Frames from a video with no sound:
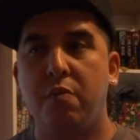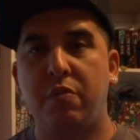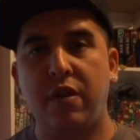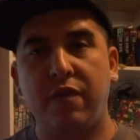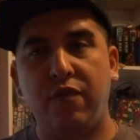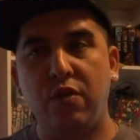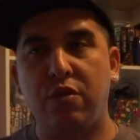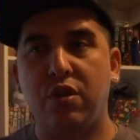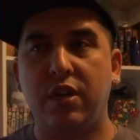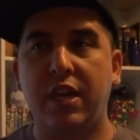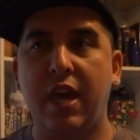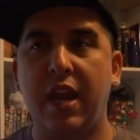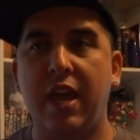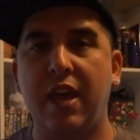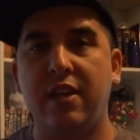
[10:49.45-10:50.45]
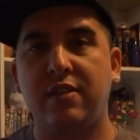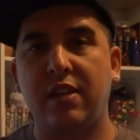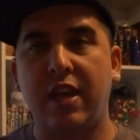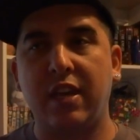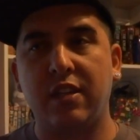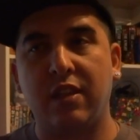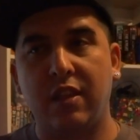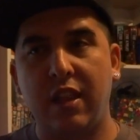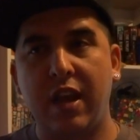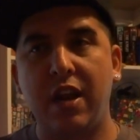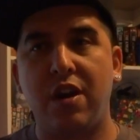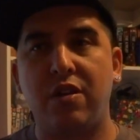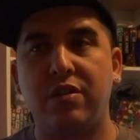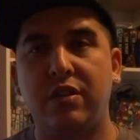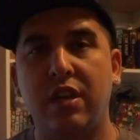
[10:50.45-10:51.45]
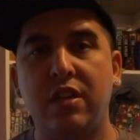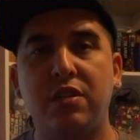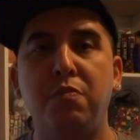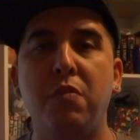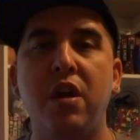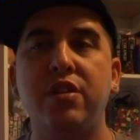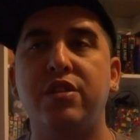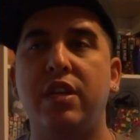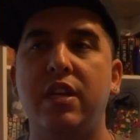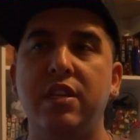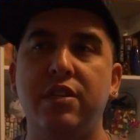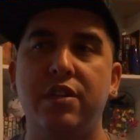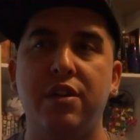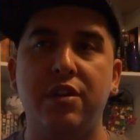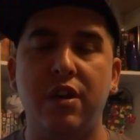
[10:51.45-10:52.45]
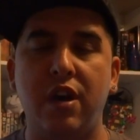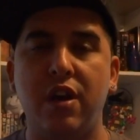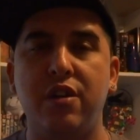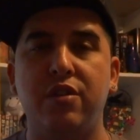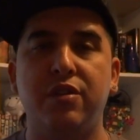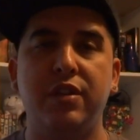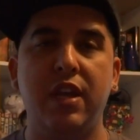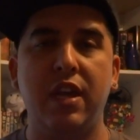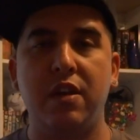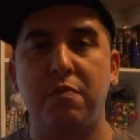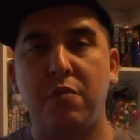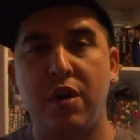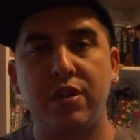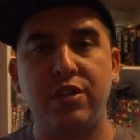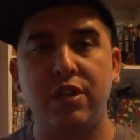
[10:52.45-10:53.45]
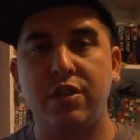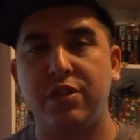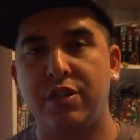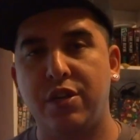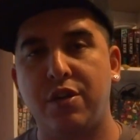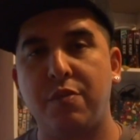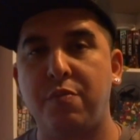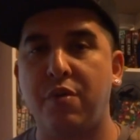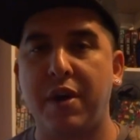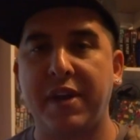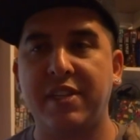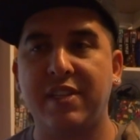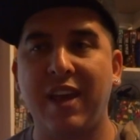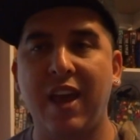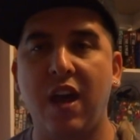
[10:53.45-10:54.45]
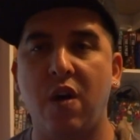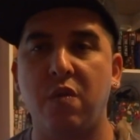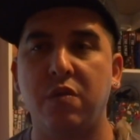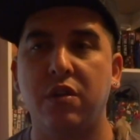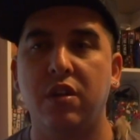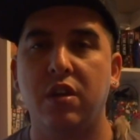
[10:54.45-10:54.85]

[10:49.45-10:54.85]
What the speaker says: But if you look at it as like layers, it's much easier to understand and much easier to break down.